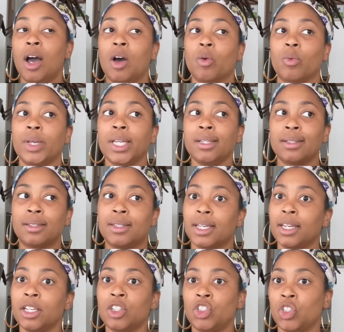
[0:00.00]
We
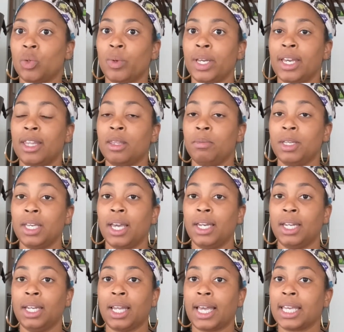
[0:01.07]
didn't do it in the
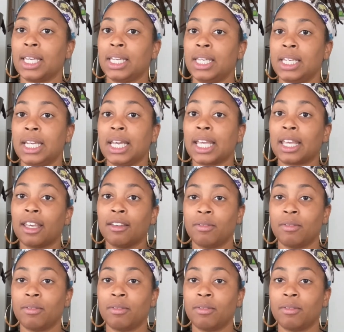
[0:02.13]
beginning. Like he didn't